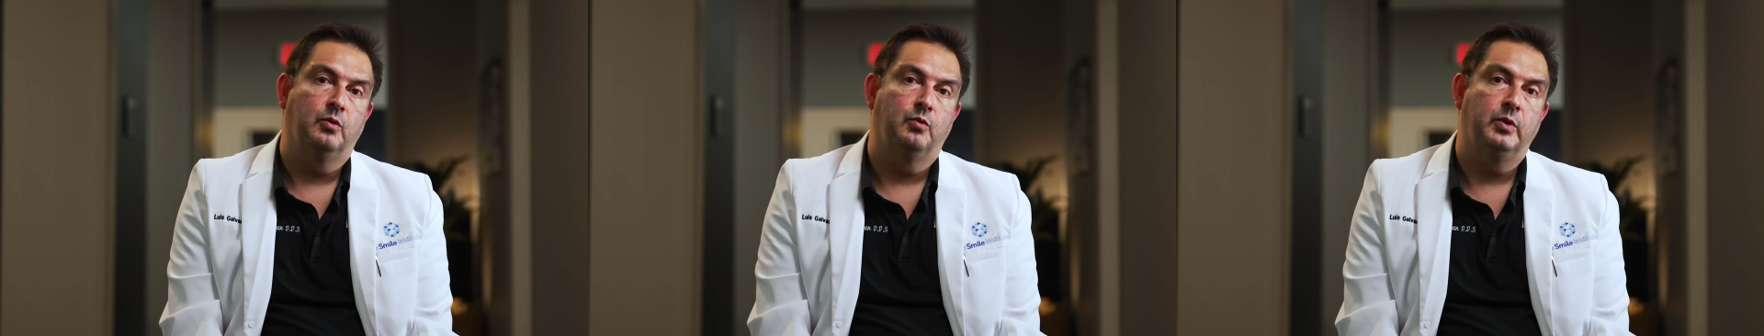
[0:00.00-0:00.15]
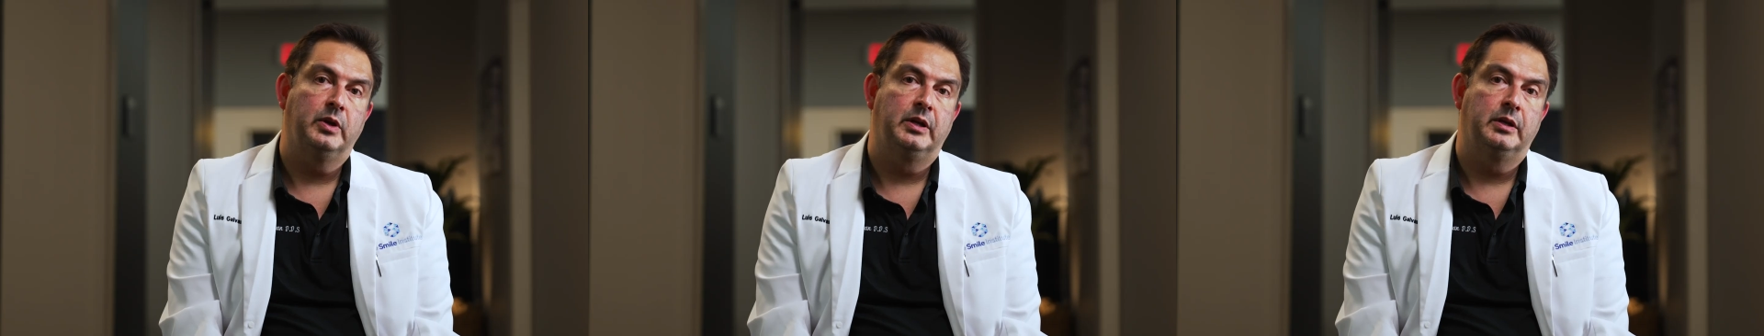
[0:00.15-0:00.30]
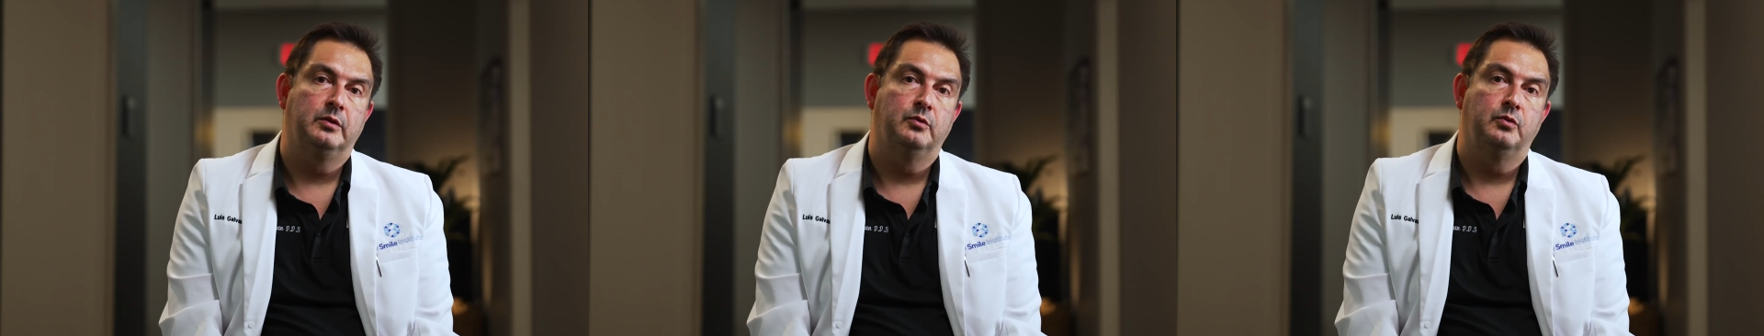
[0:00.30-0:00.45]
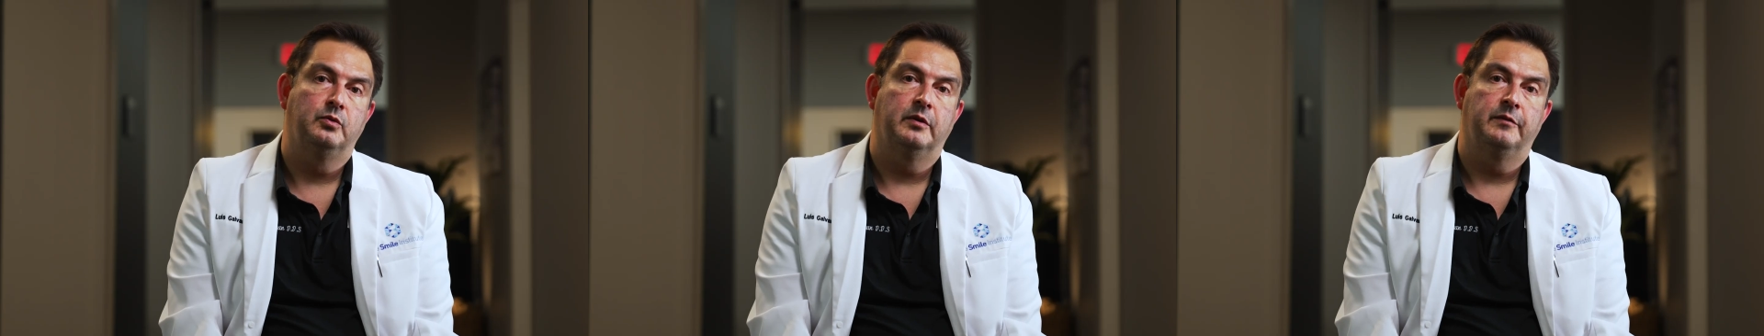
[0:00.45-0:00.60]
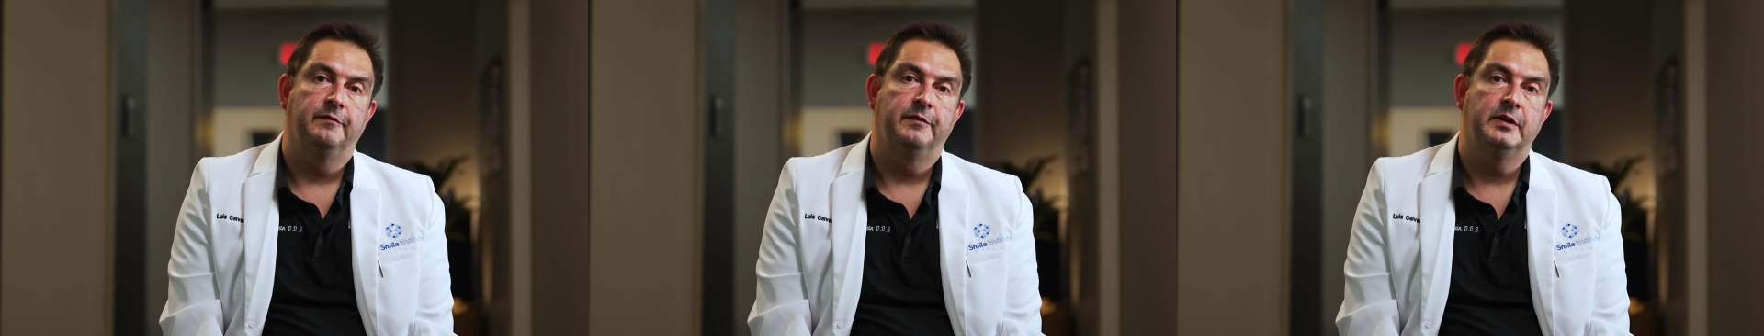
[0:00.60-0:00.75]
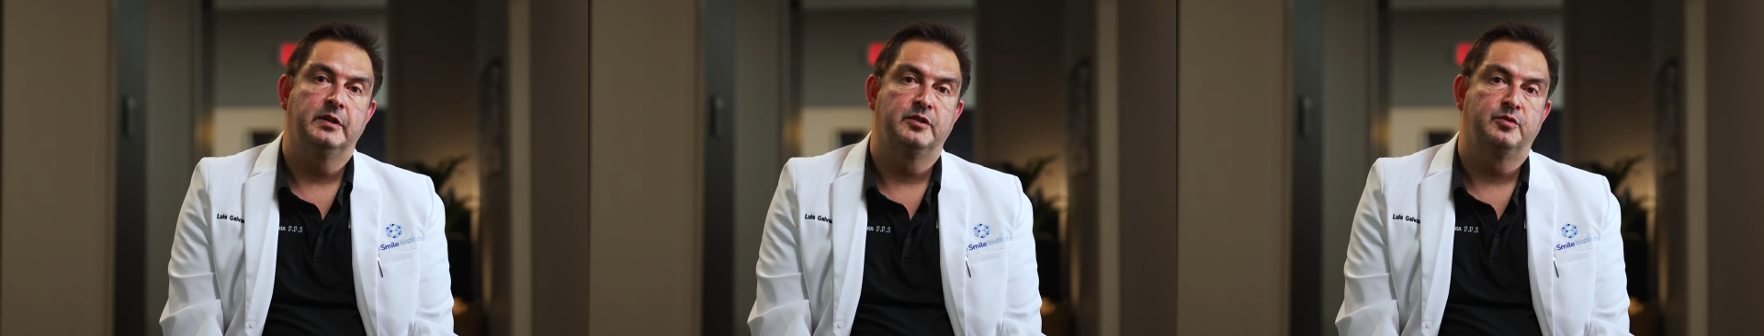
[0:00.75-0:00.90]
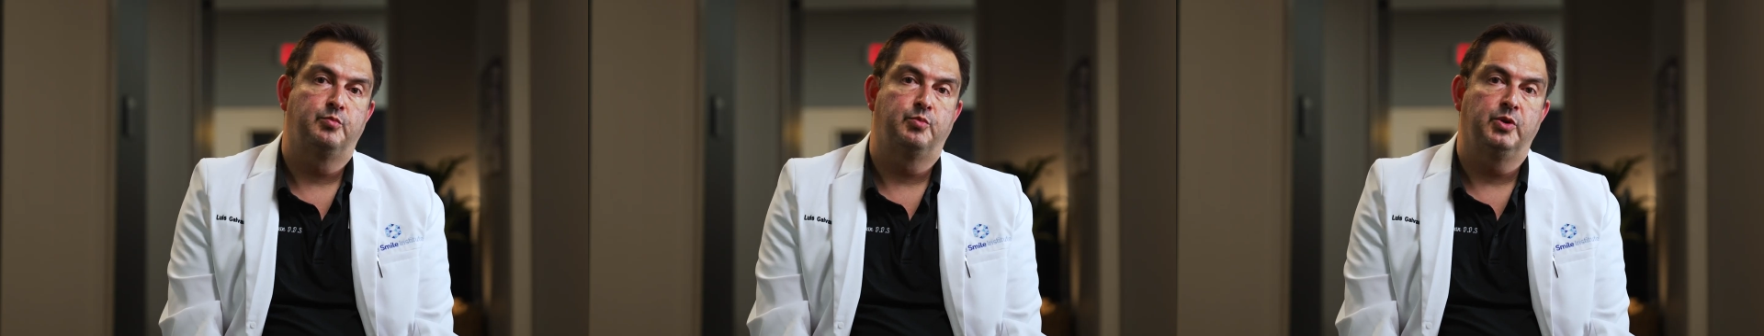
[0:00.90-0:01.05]
we can do a
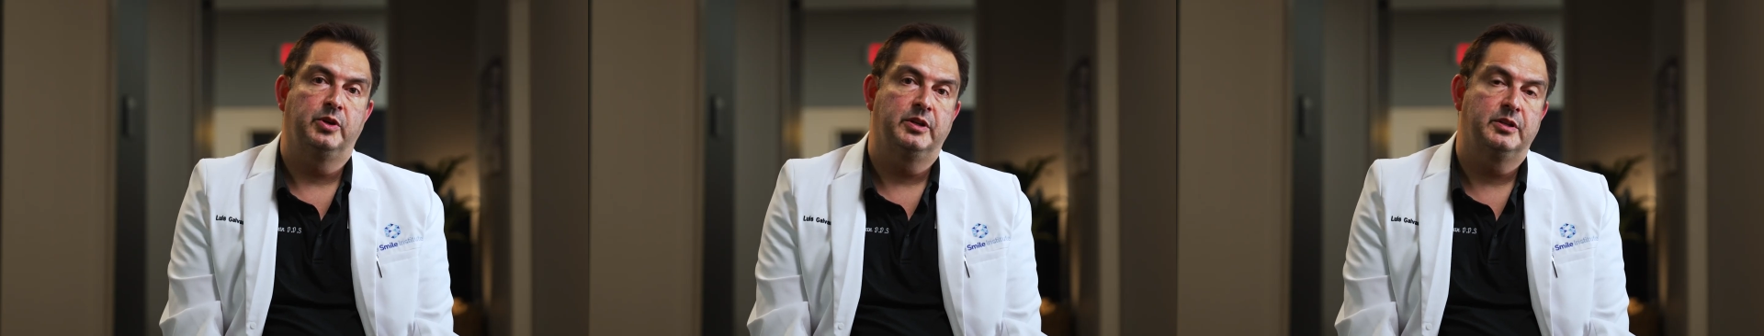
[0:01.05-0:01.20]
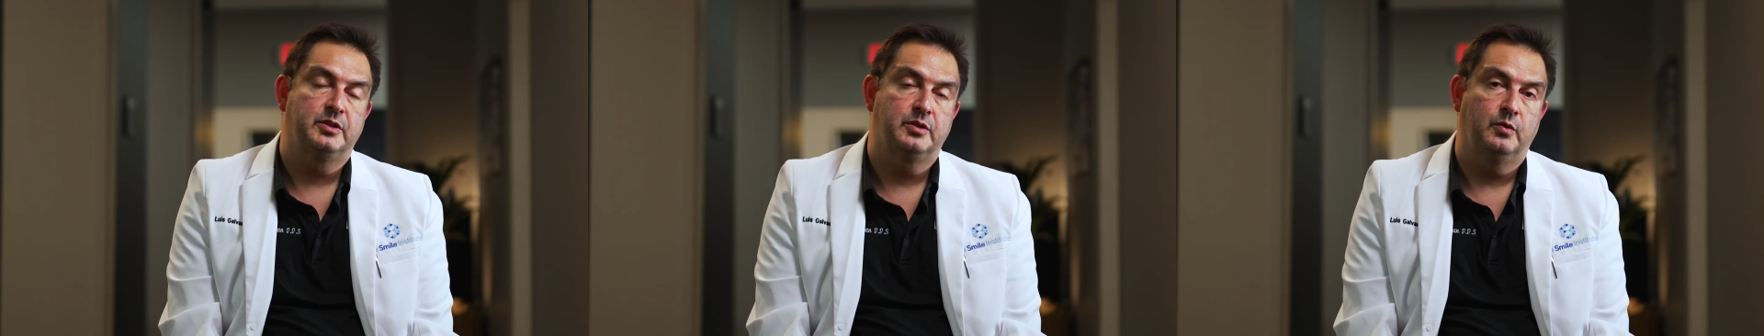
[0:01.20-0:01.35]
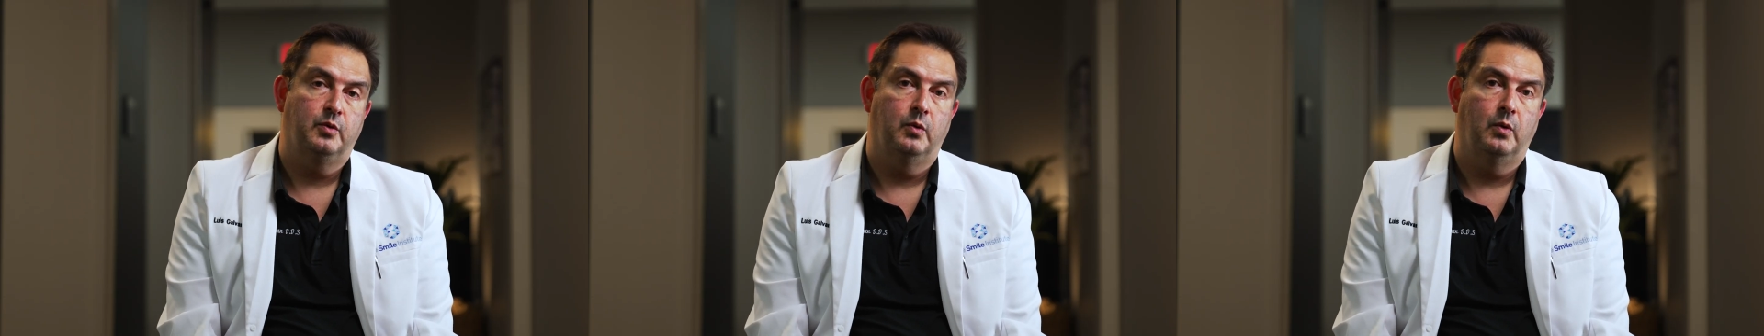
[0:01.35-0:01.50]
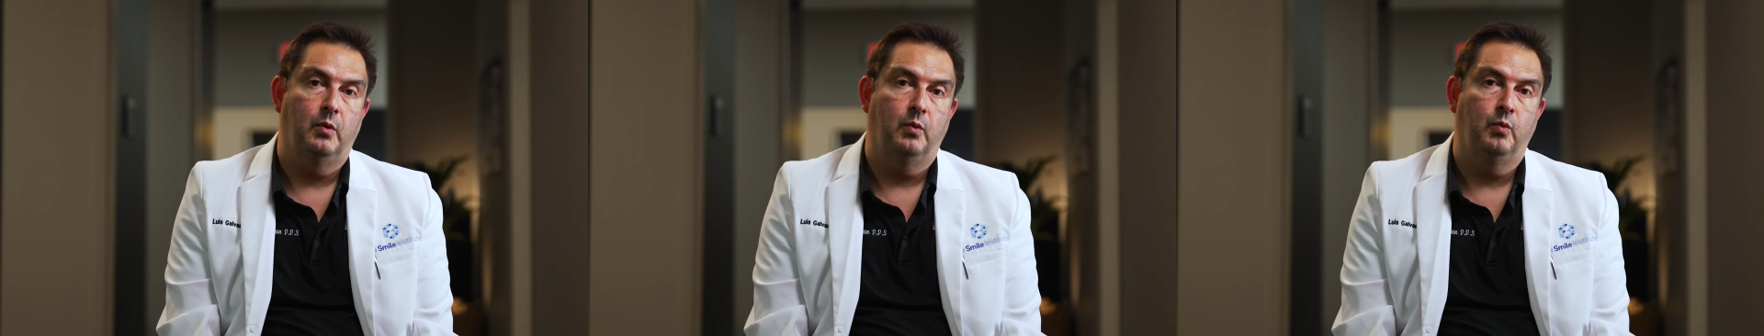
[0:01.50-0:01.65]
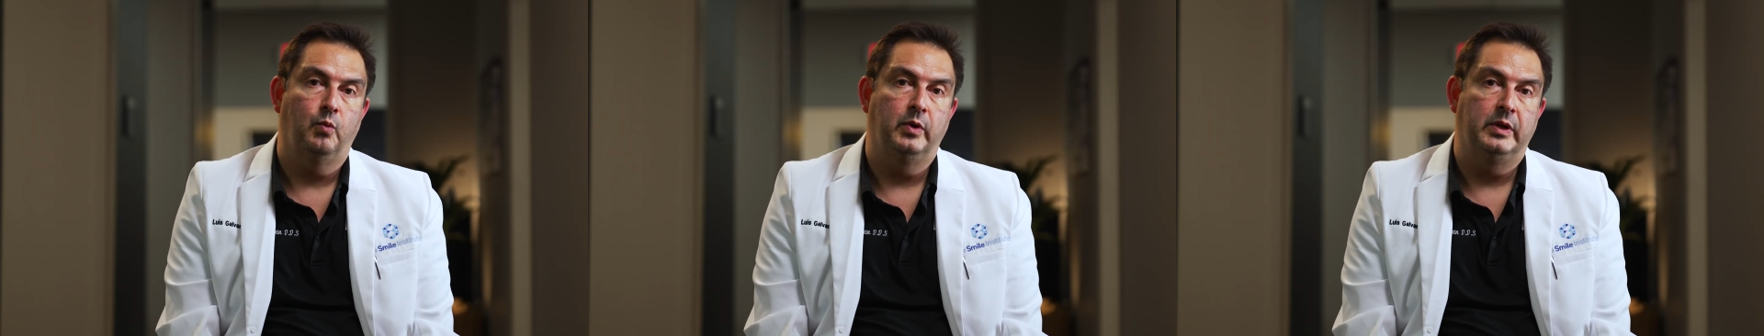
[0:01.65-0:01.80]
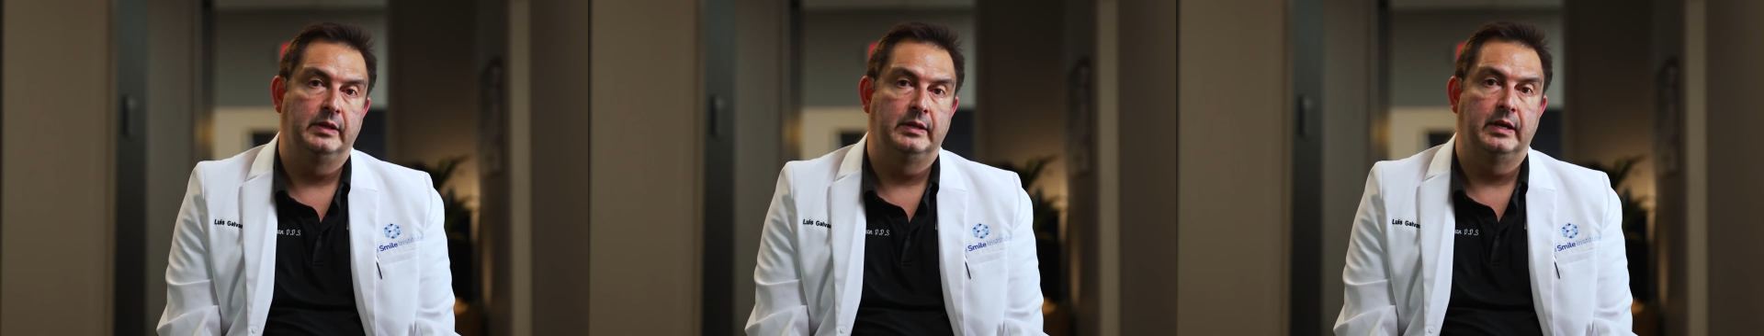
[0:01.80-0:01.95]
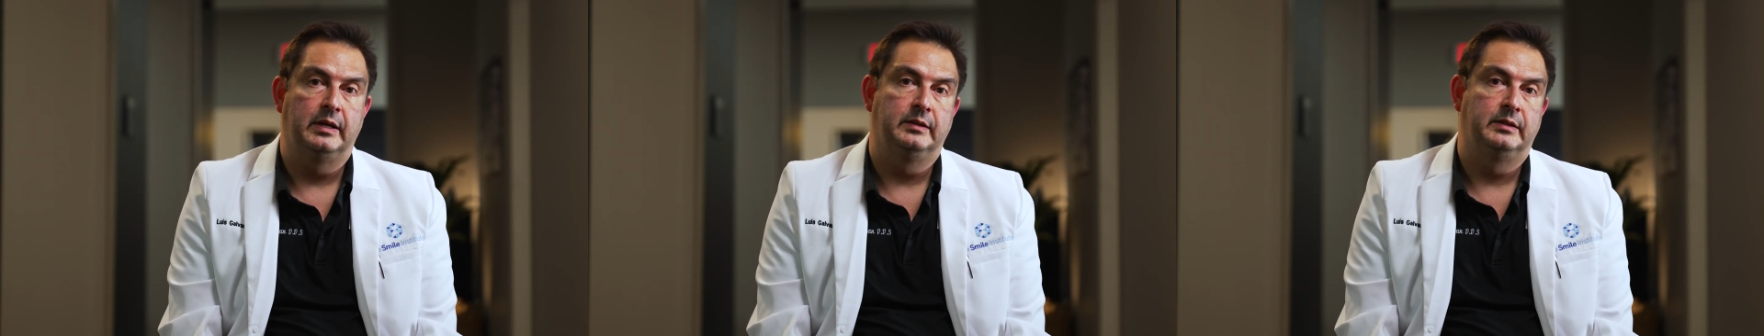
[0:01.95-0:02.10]
fixed bridge
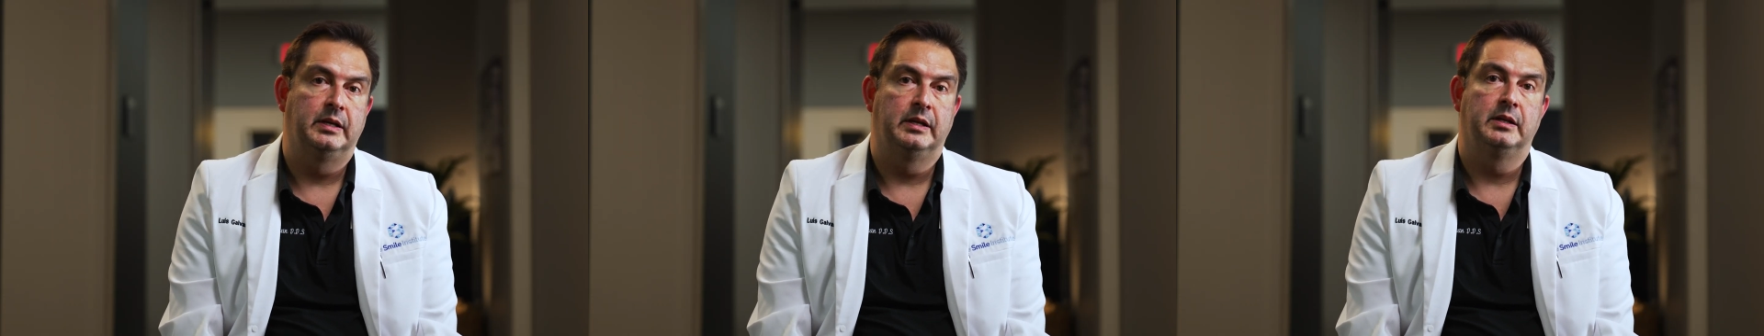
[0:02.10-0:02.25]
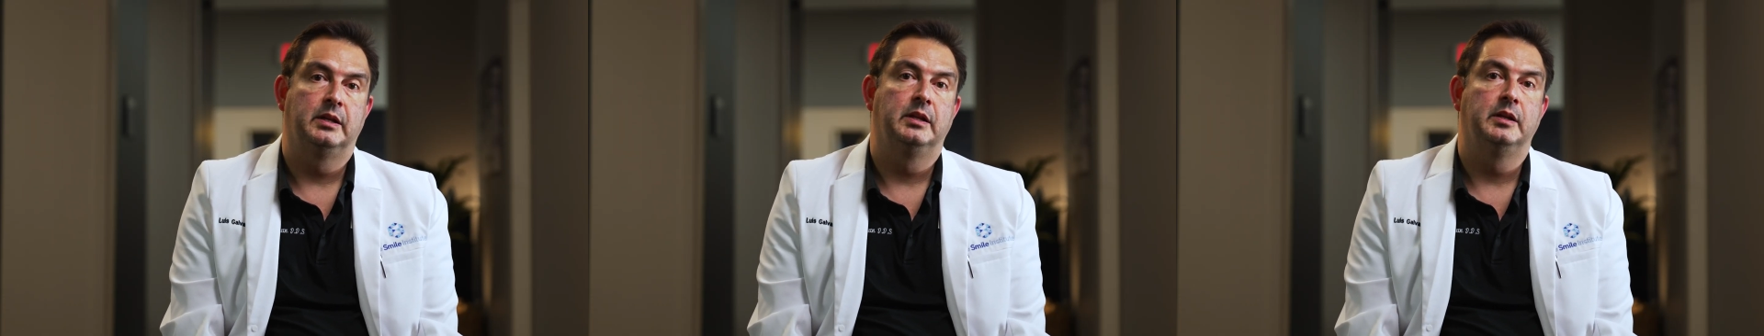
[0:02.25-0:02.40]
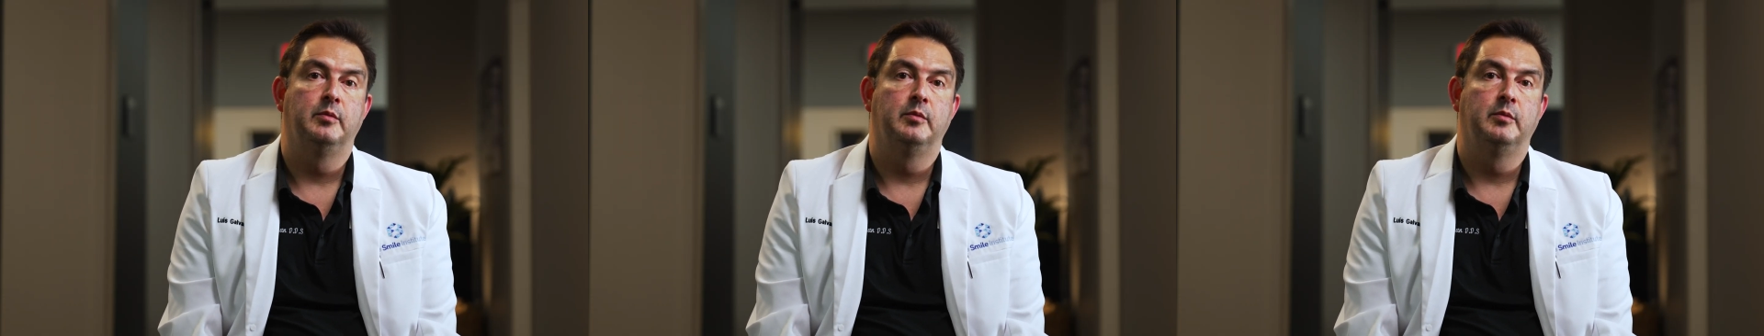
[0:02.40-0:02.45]
with a dental